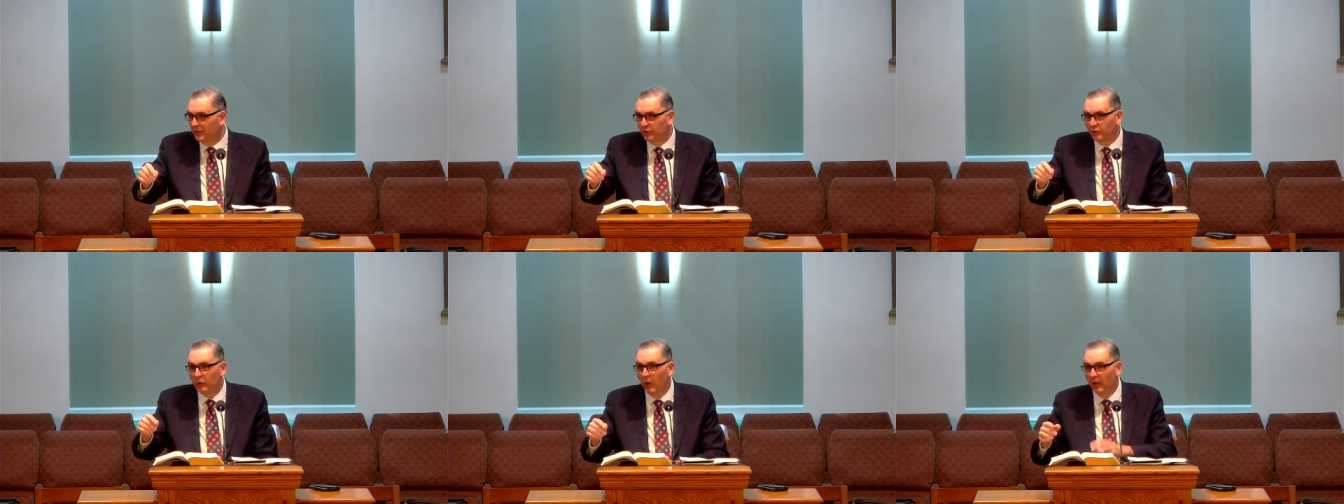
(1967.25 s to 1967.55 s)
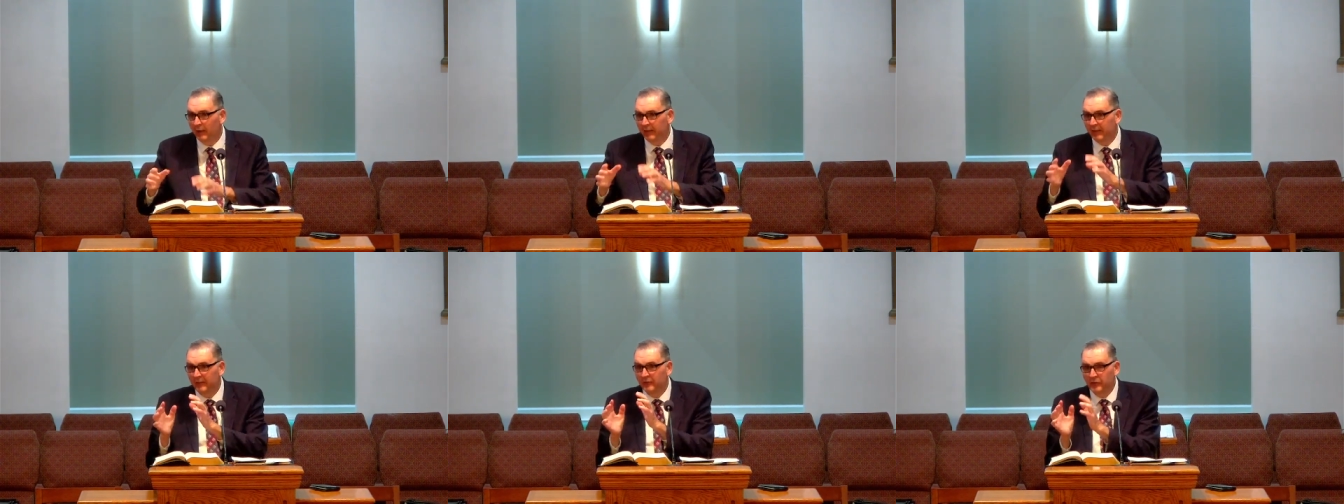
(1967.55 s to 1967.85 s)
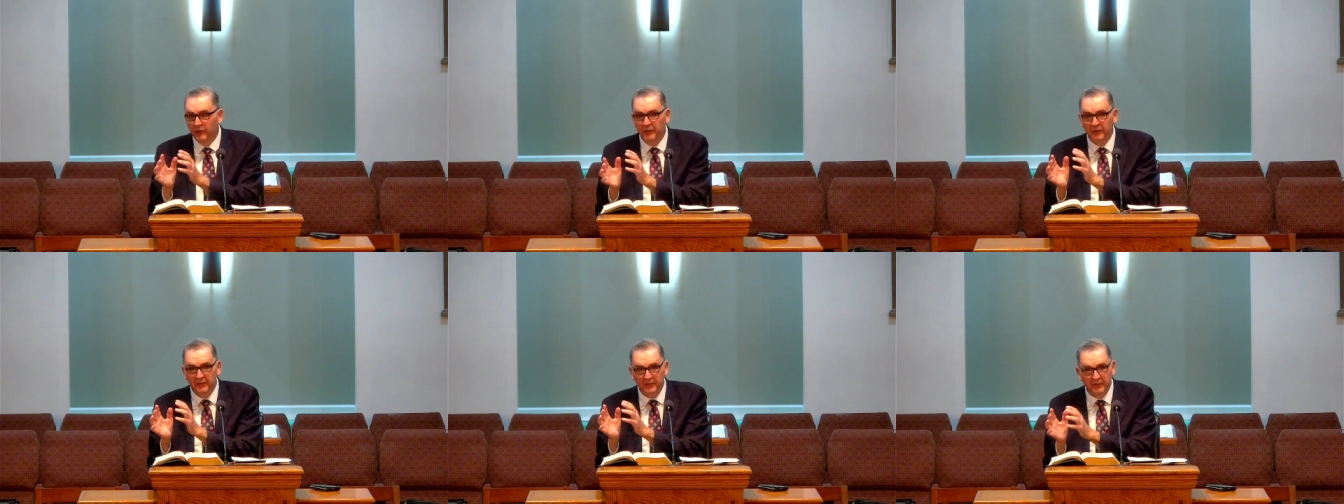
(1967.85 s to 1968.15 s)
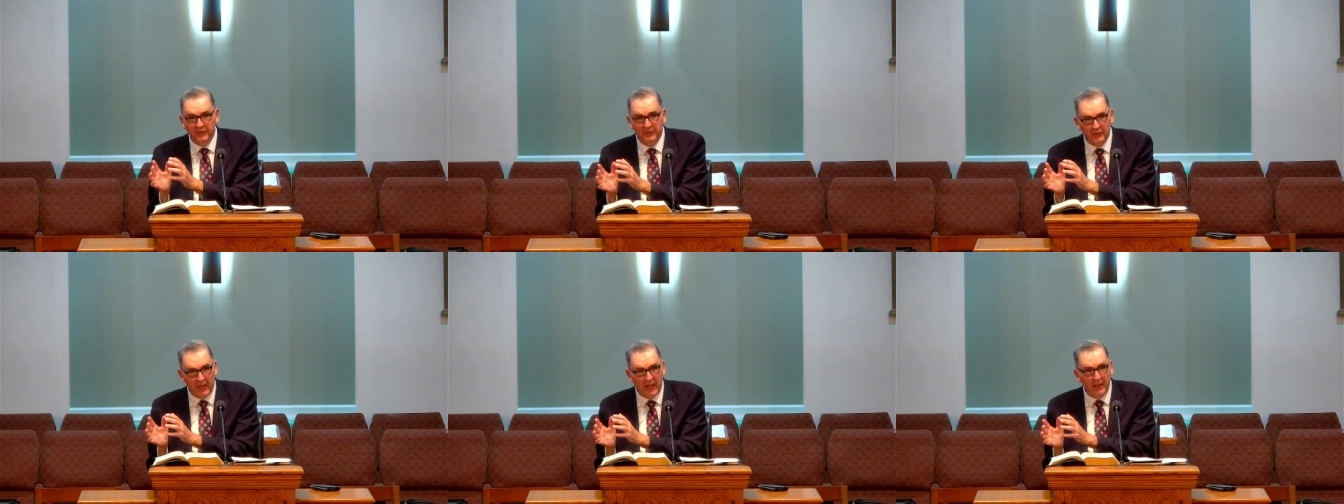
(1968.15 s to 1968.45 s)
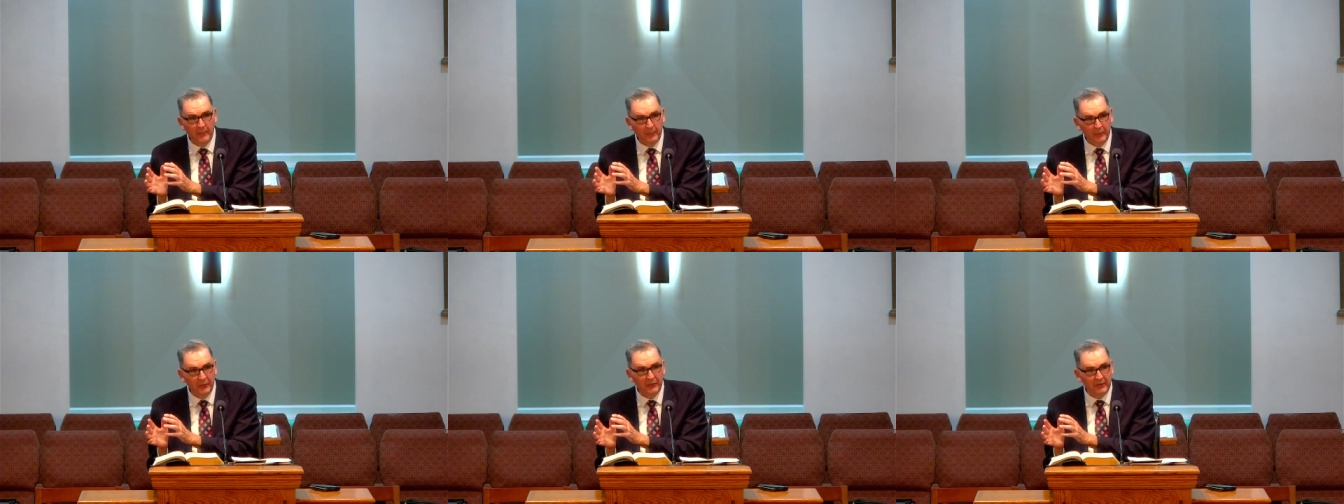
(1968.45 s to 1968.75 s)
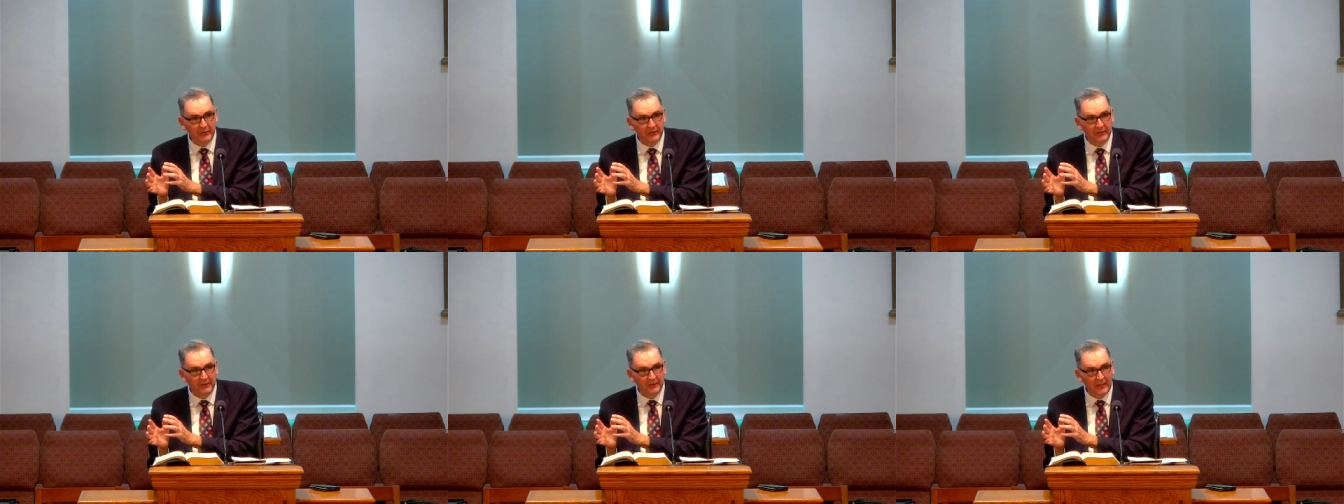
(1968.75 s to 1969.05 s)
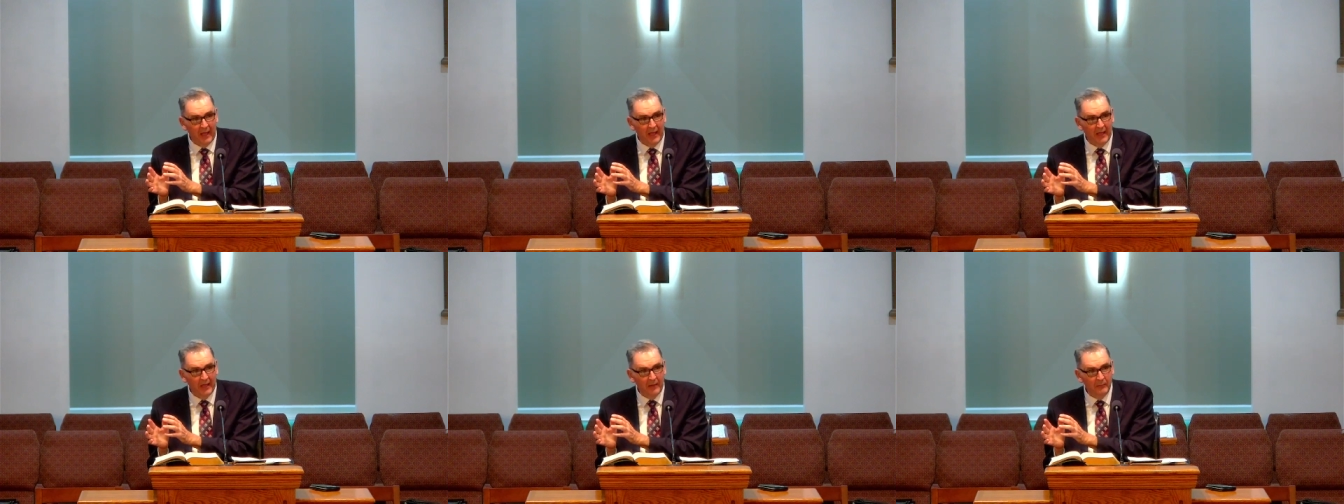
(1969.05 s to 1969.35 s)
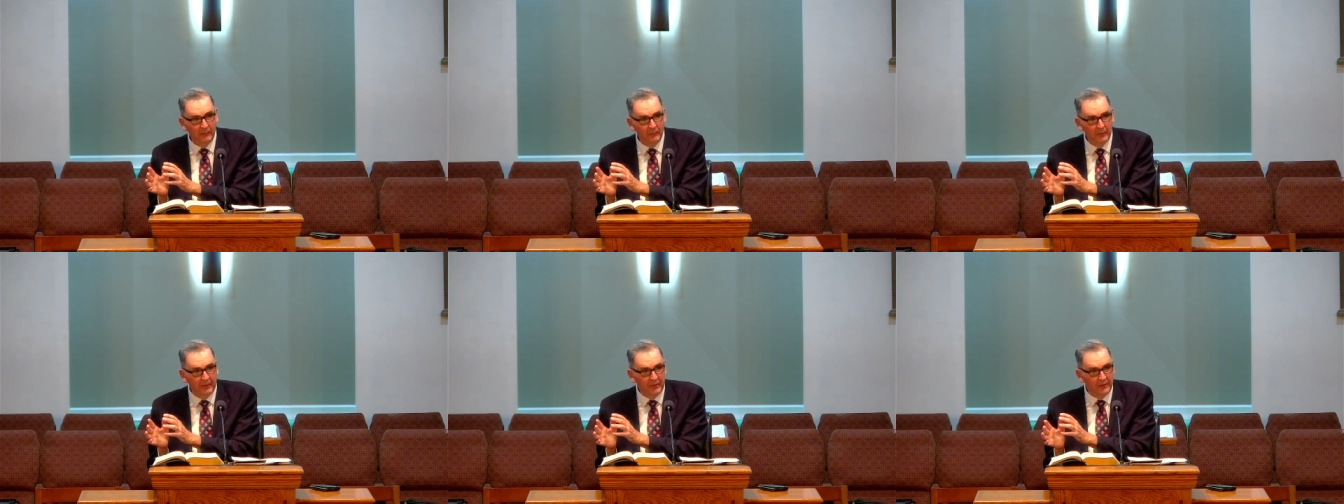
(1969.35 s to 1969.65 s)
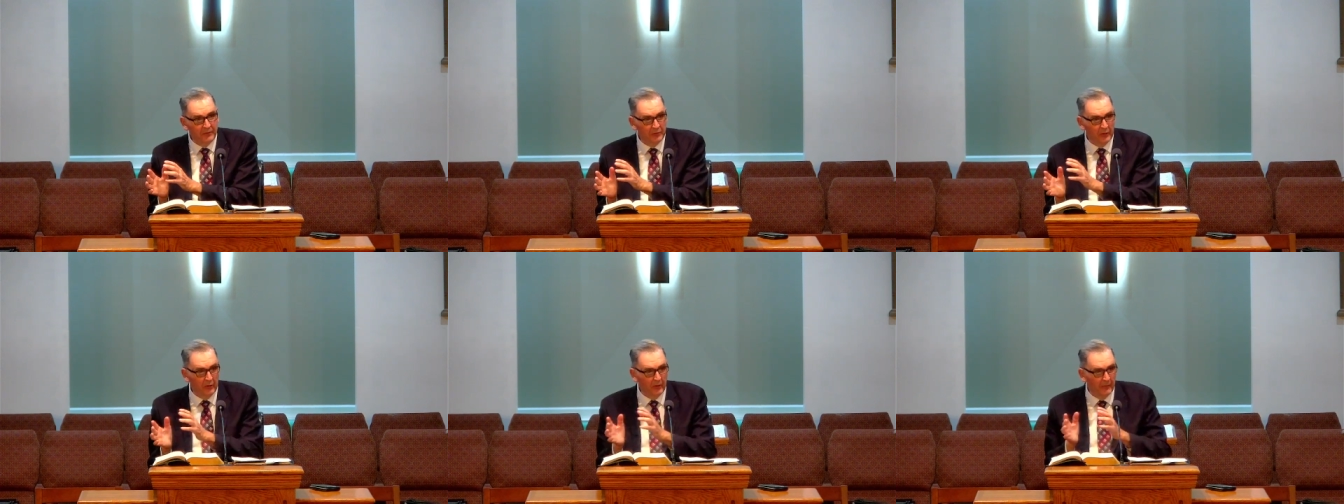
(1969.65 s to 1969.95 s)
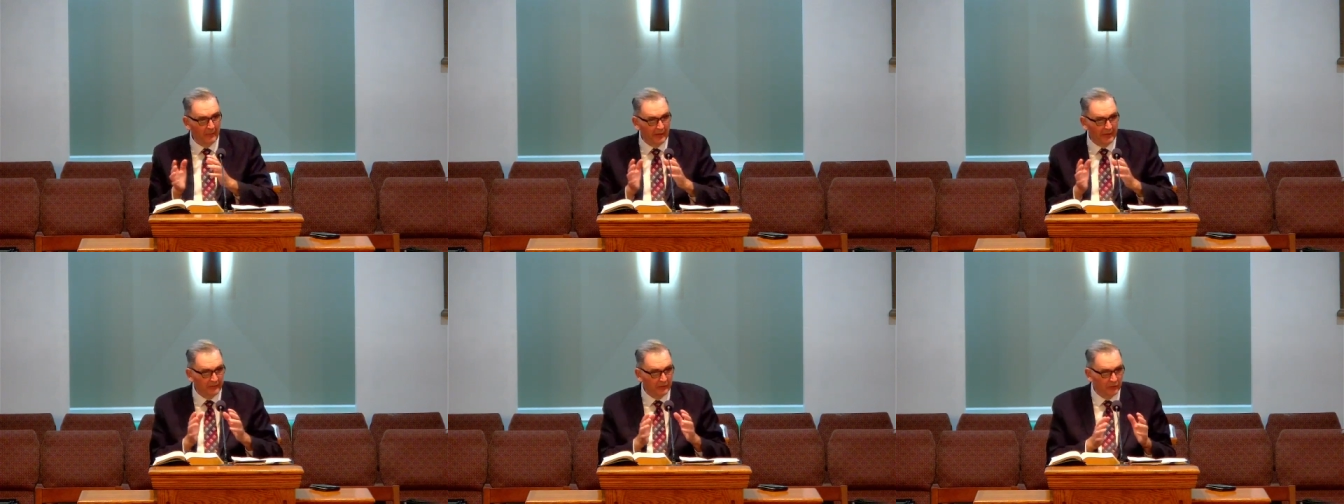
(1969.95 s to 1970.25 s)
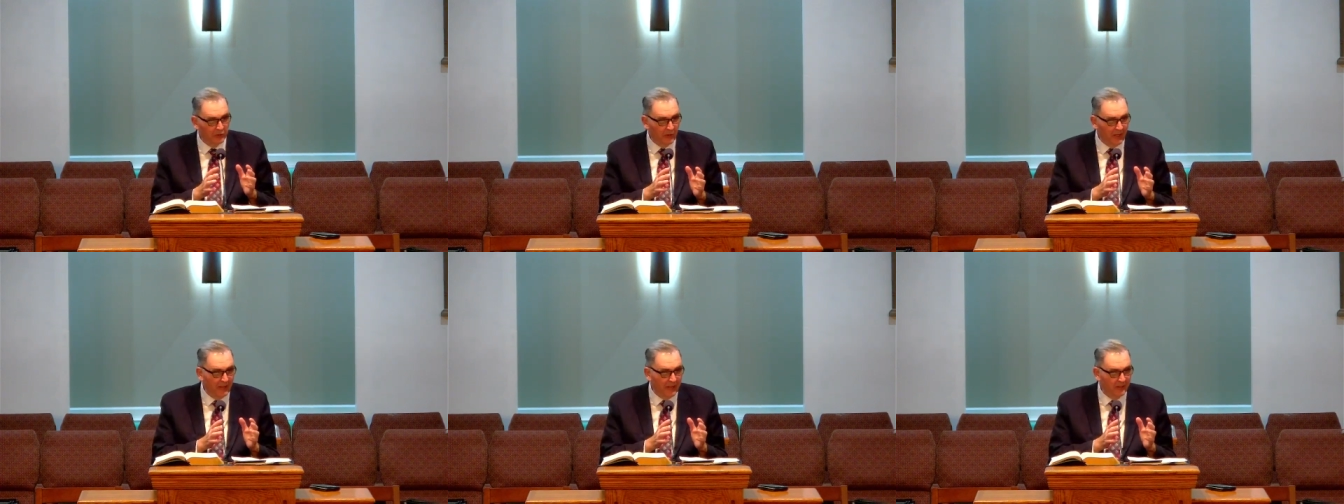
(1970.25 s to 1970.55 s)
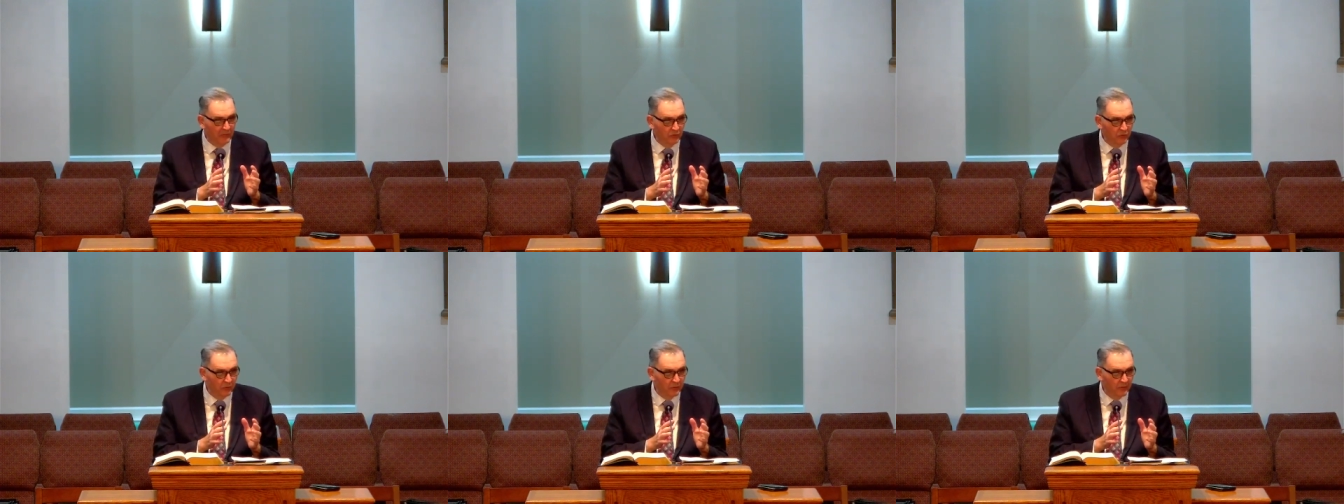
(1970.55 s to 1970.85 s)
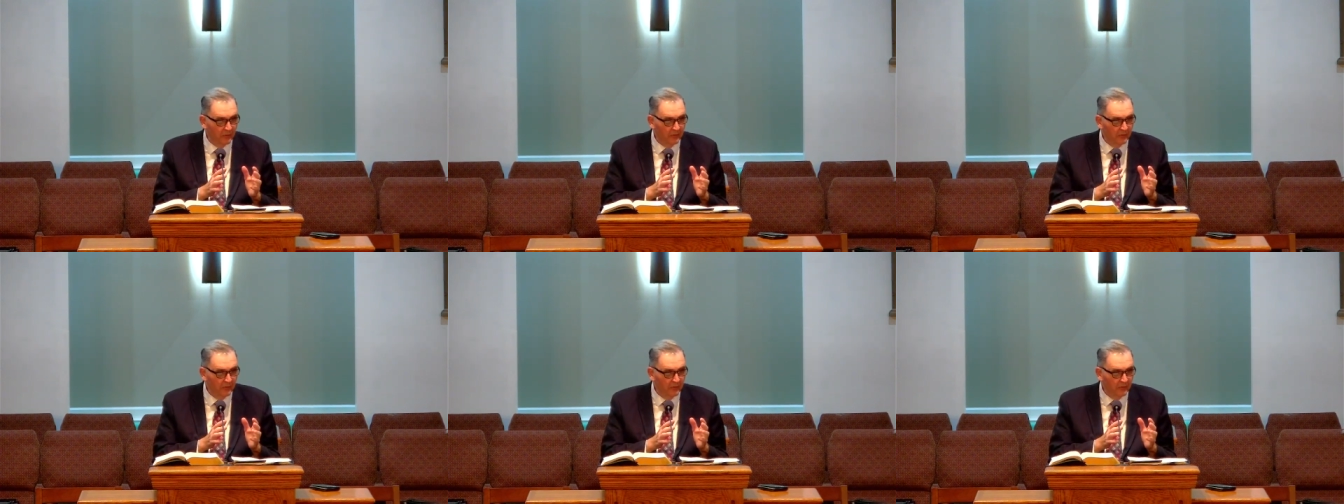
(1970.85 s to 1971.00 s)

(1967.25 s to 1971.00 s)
talking to the disciples at the time, but it's all about to change.